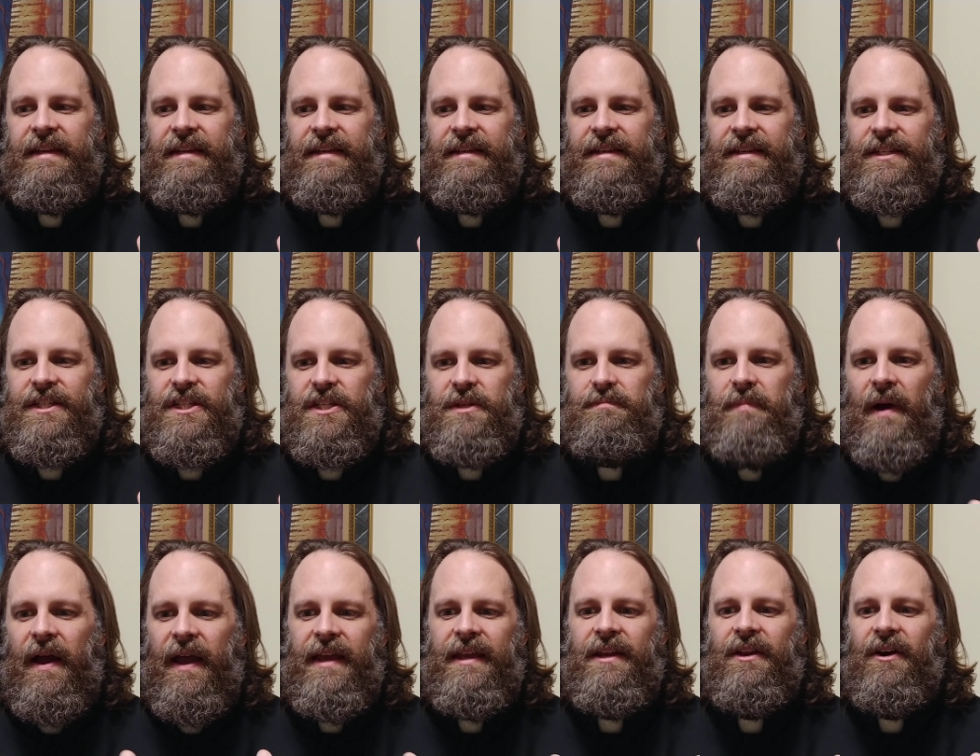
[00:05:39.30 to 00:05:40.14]

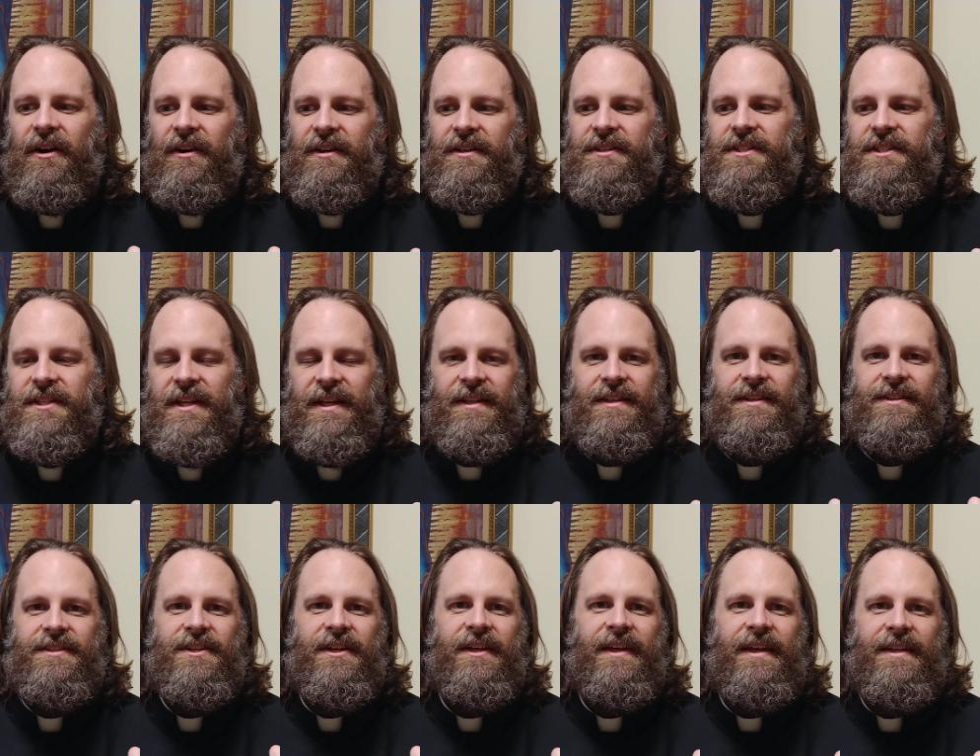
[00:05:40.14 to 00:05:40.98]
Despite our
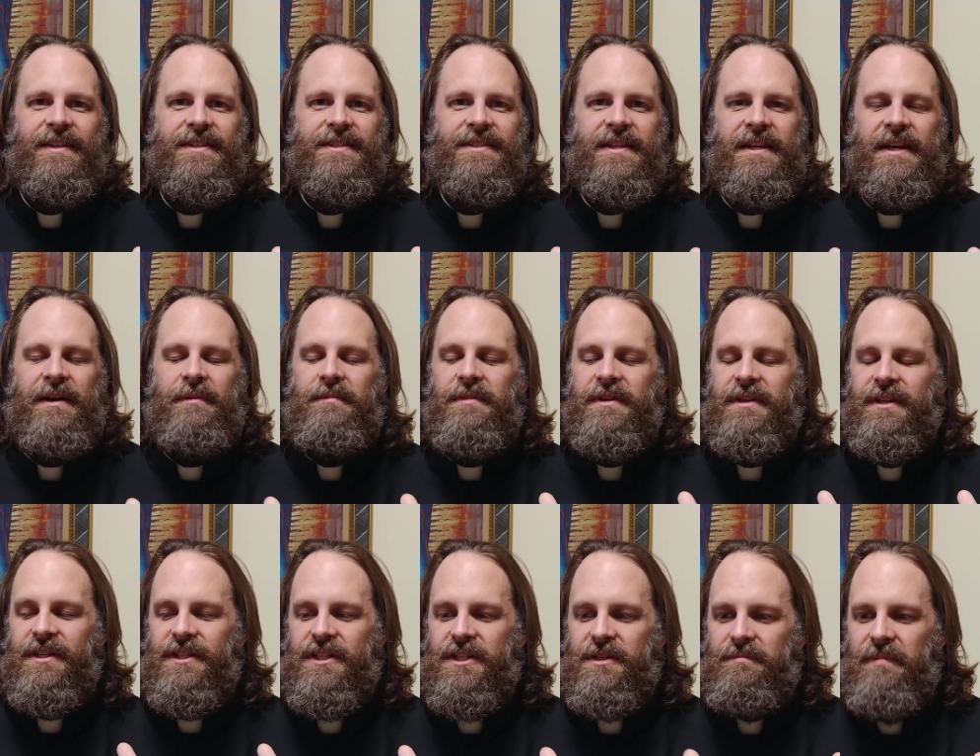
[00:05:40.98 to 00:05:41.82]
sins against Him,
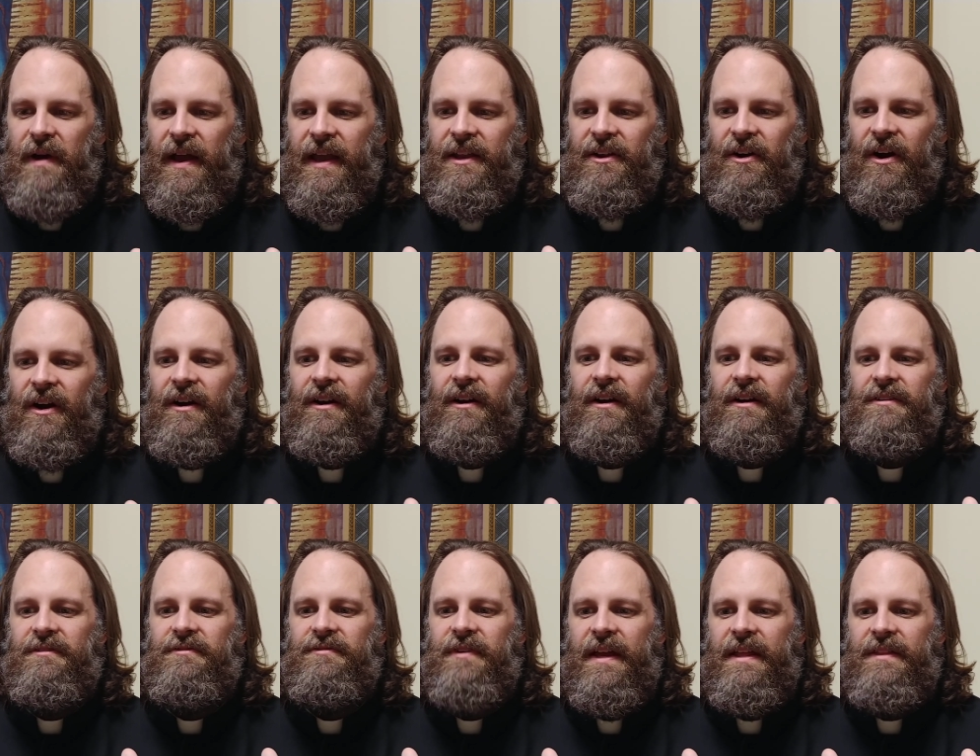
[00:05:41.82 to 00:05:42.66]
despite our
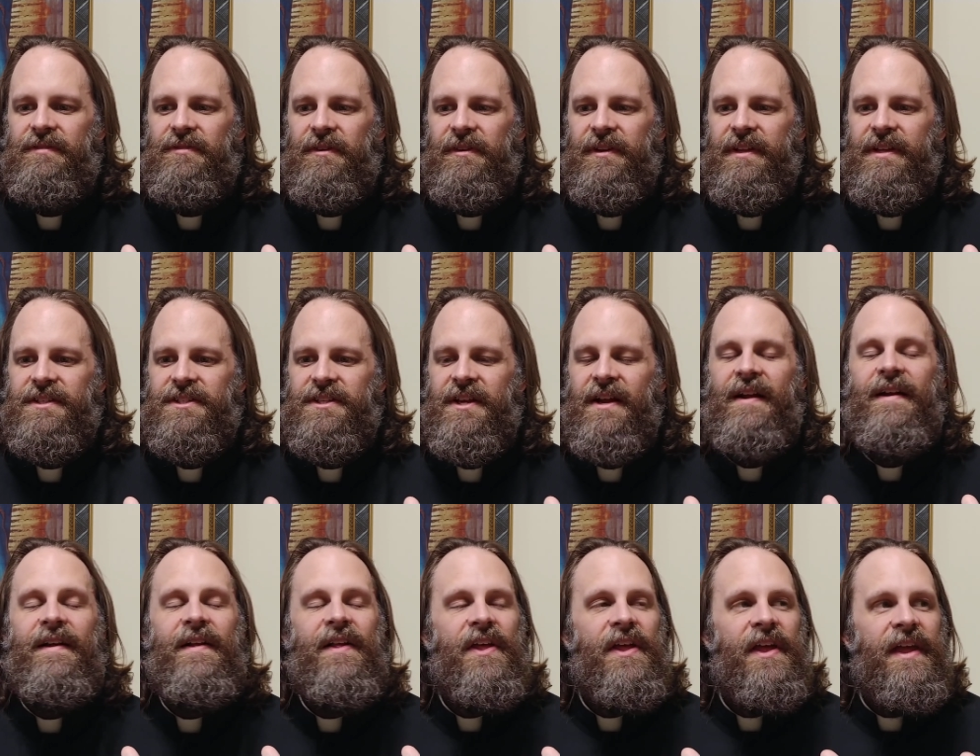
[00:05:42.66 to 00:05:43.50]
unfaithfulness,
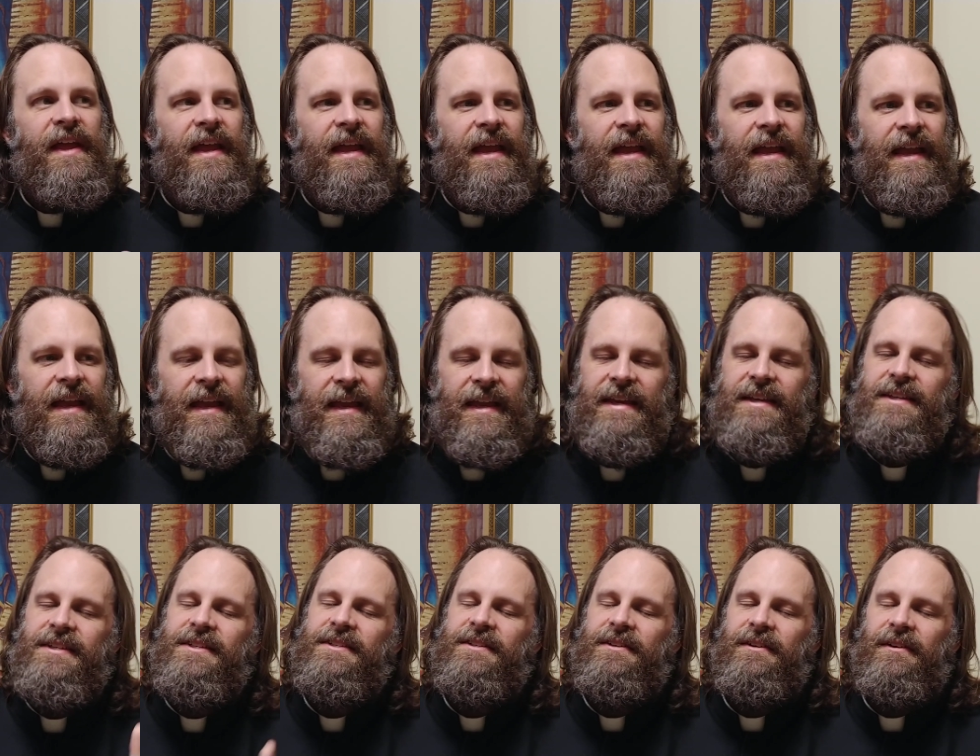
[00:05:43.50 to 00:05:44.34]
He
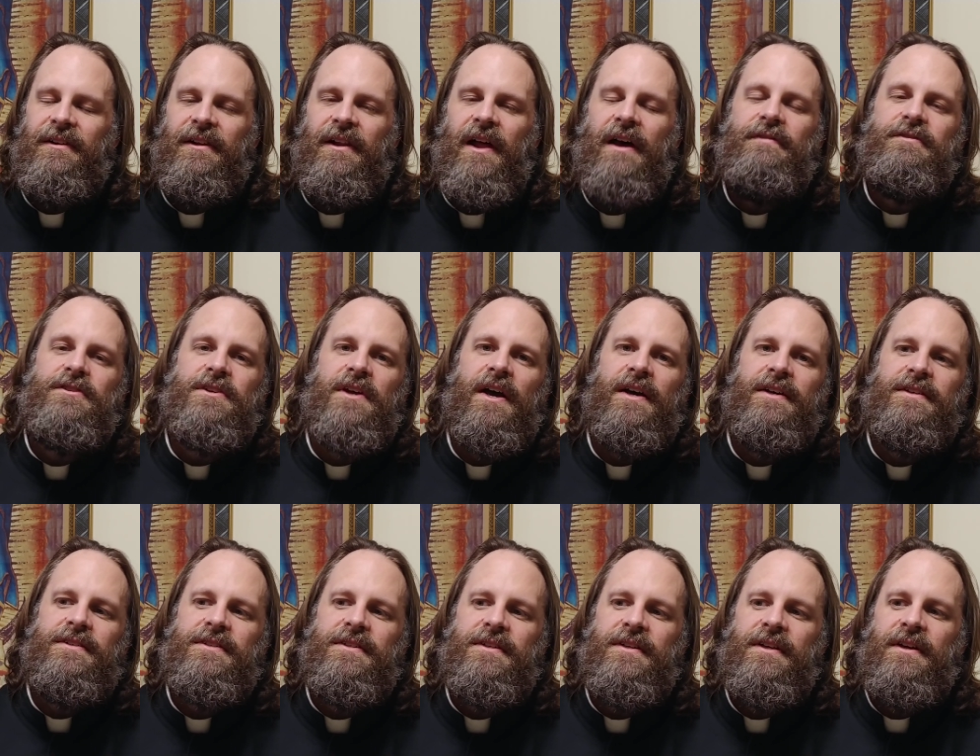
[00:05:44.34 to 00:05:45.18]
still loves
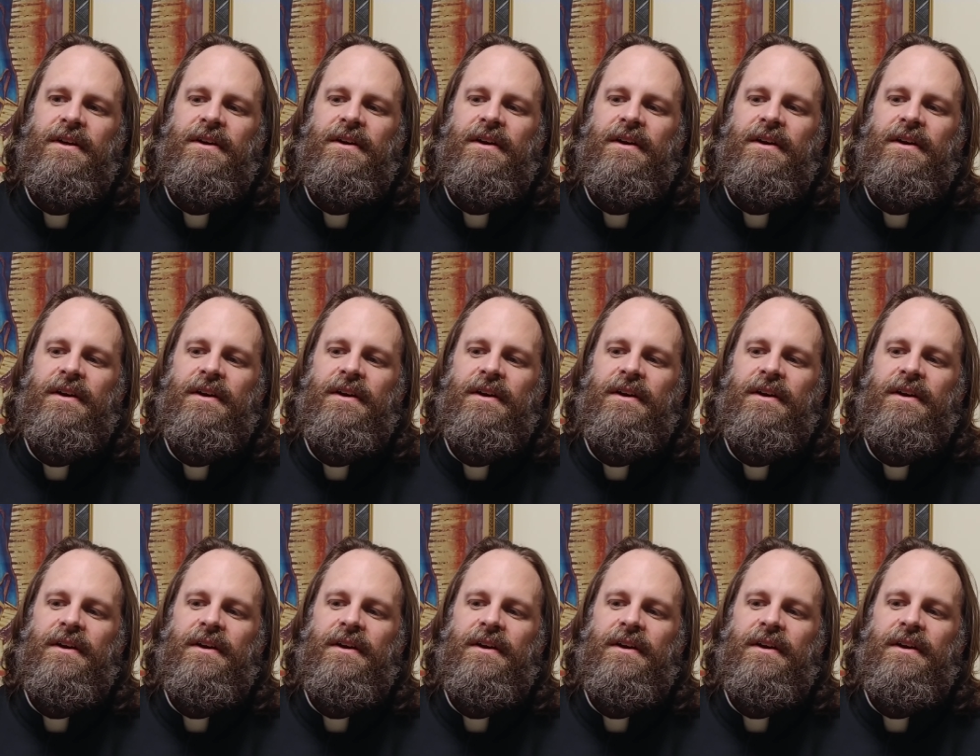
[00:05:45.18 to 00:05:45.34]
us.